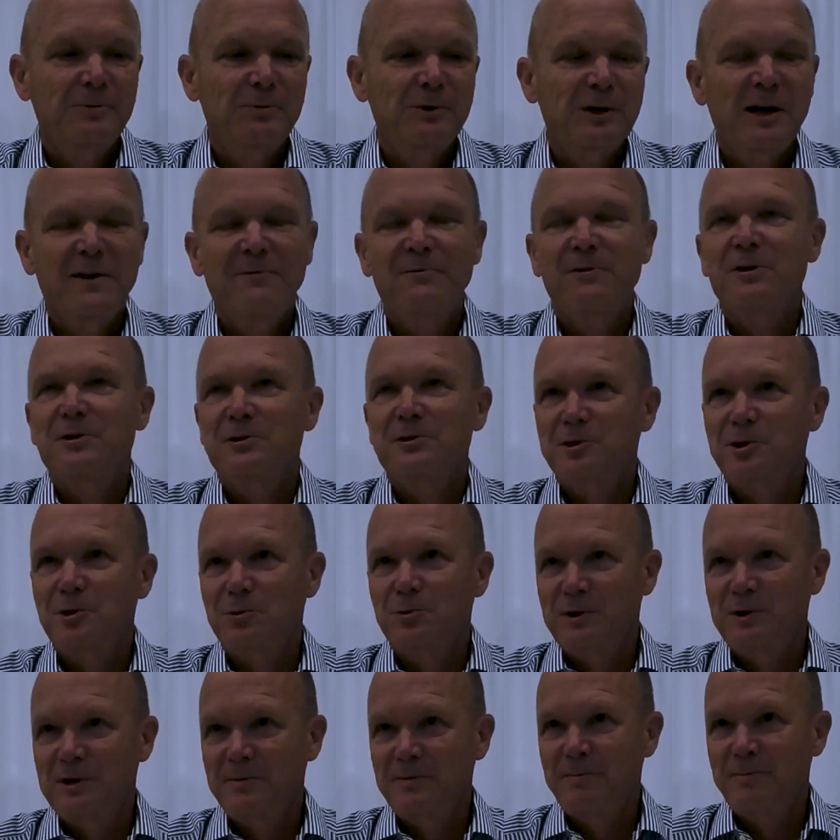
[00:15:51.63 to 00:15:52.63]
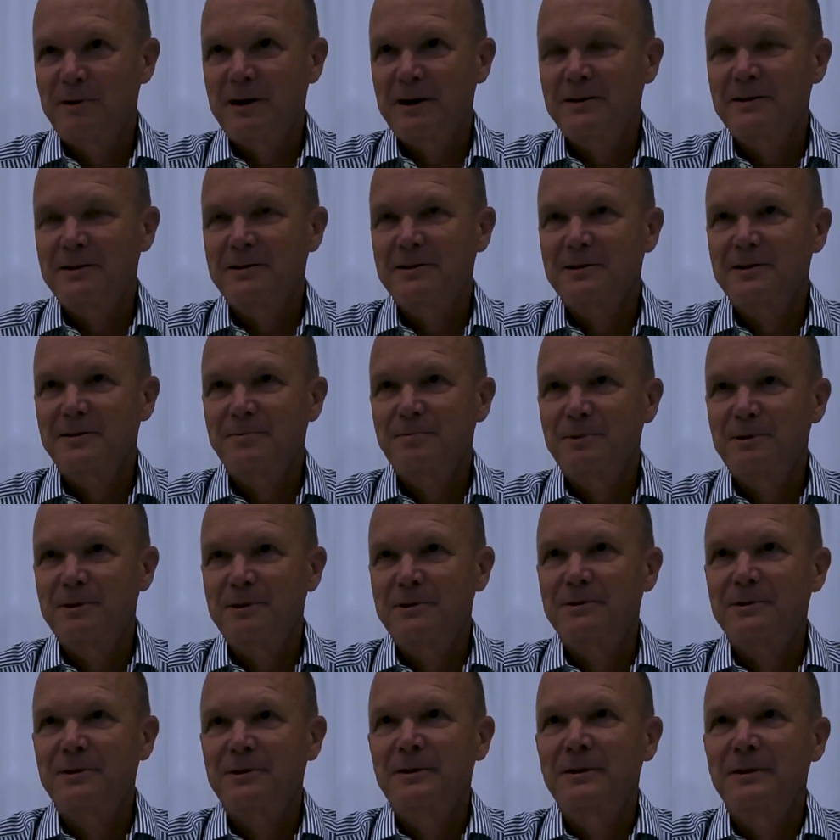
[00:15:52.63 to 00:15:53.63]
We have done so in the past,
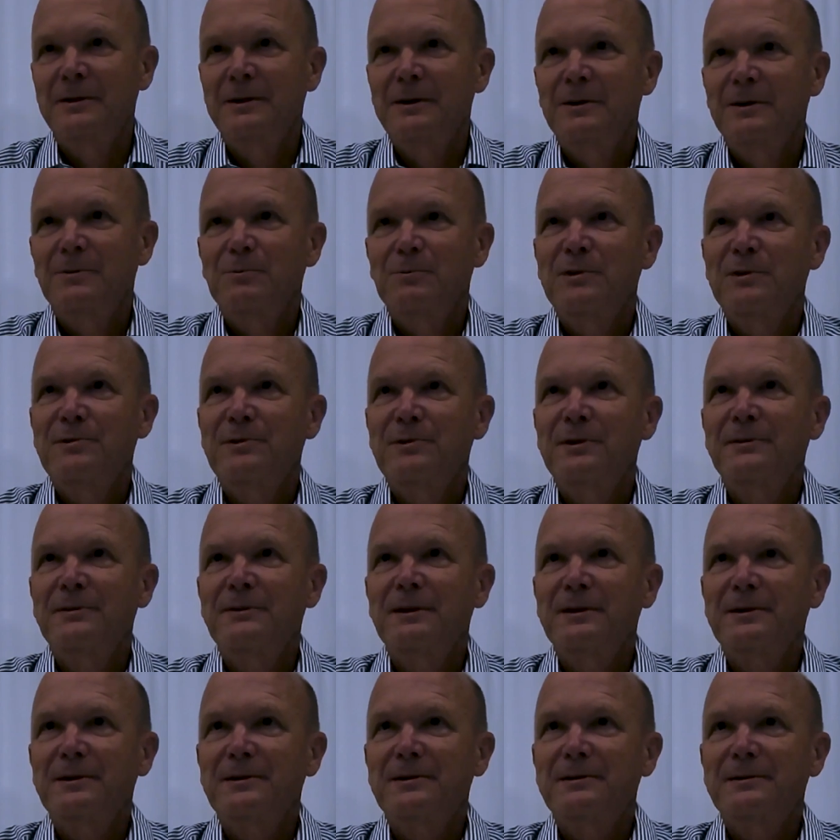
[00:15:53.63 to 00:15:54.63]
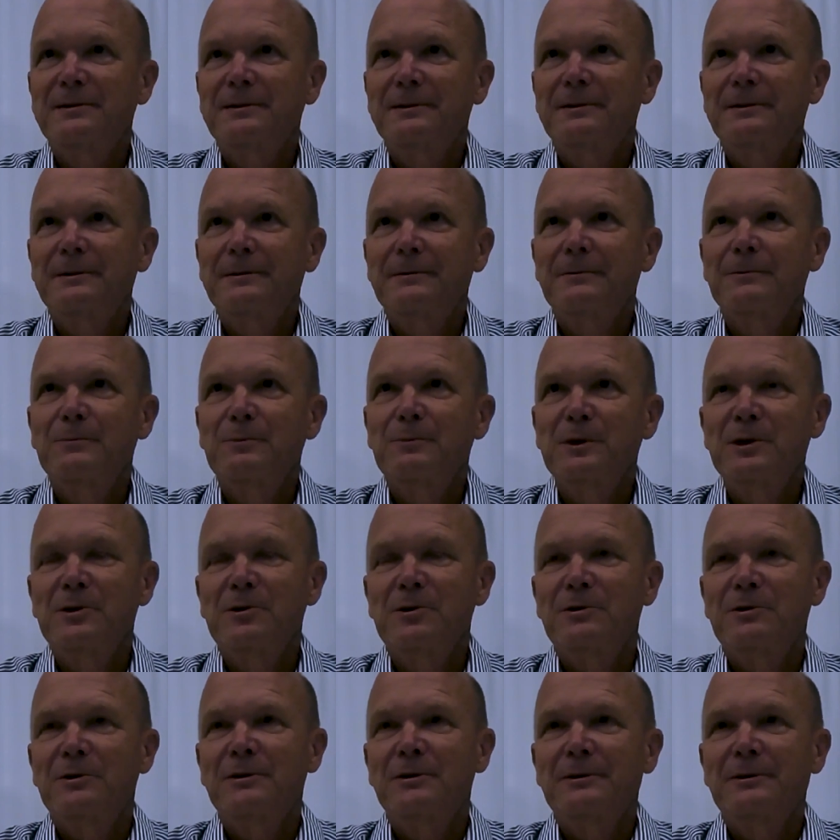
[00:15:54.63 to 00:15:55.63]
but we think that we
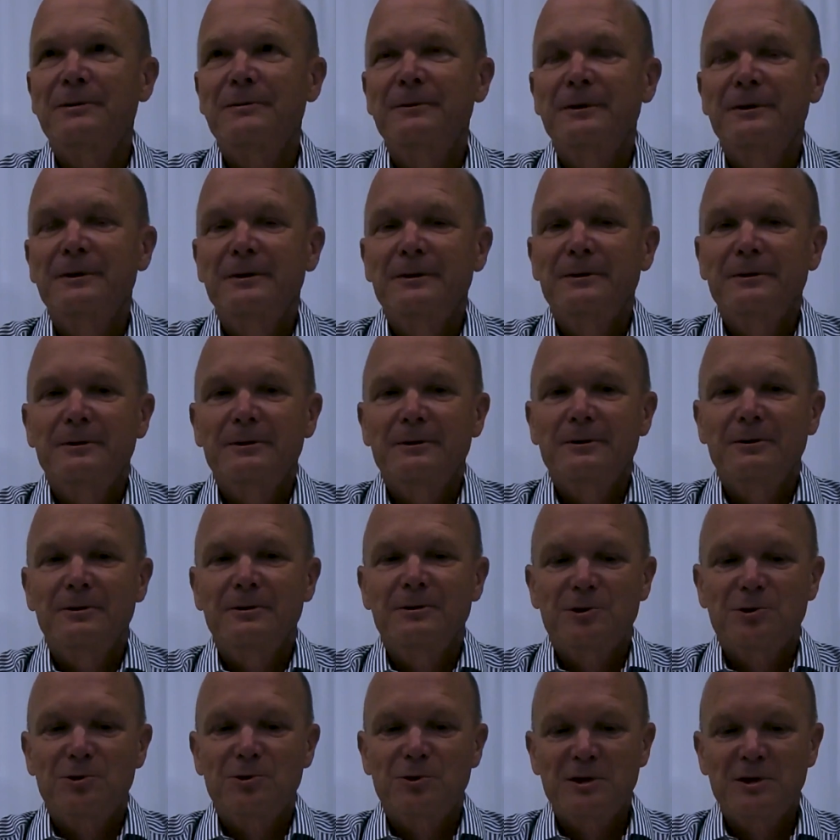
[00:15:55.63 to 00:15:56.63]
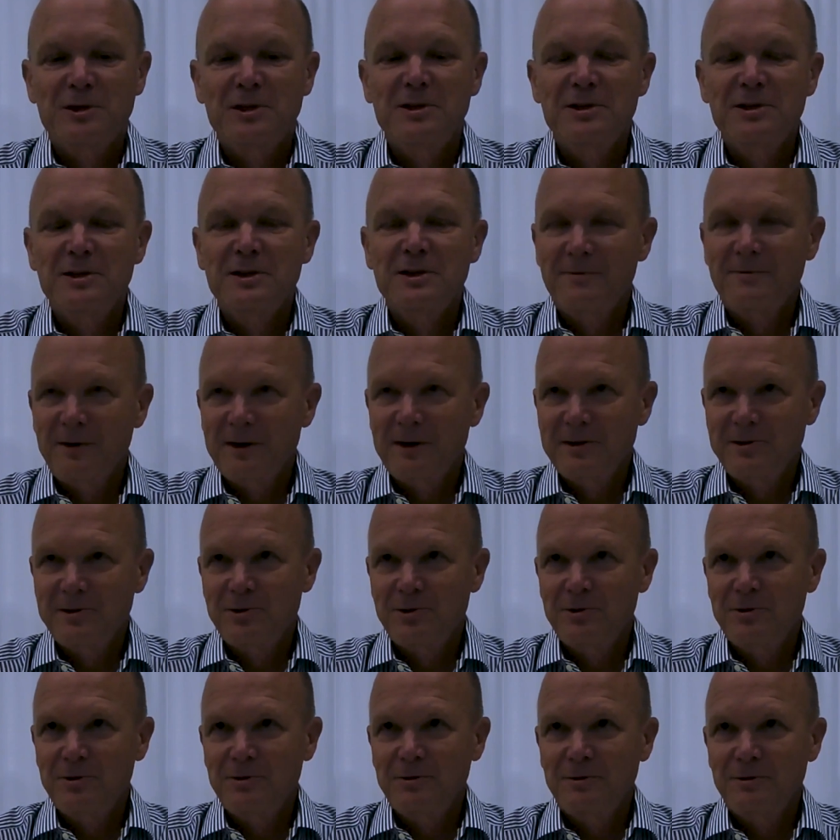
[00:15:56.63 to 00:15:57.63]
are a strategic
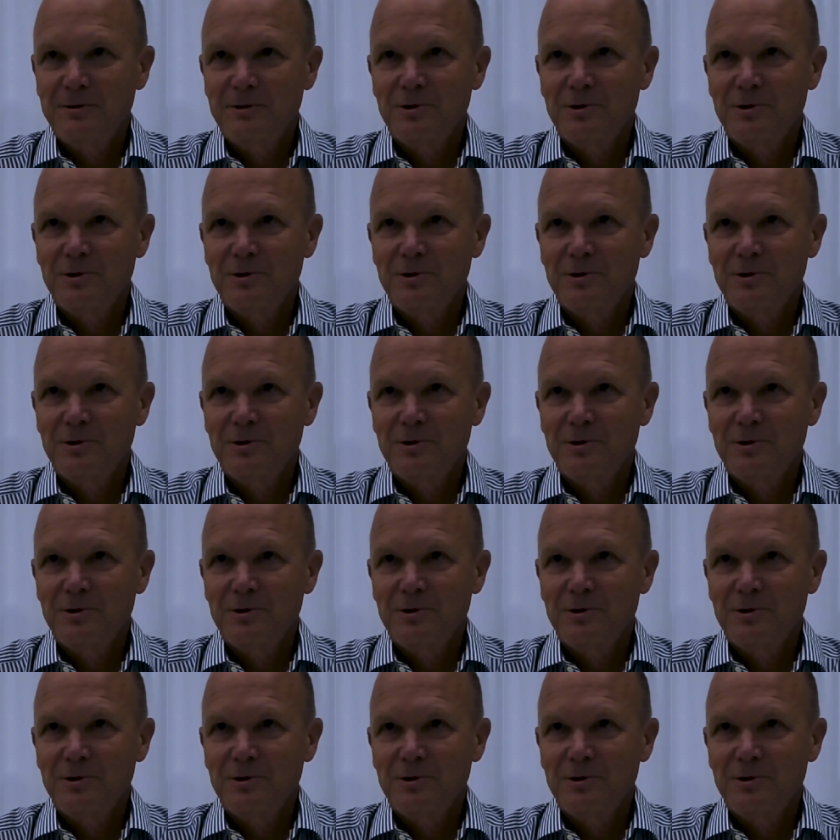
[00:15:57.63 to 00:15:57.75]
investor.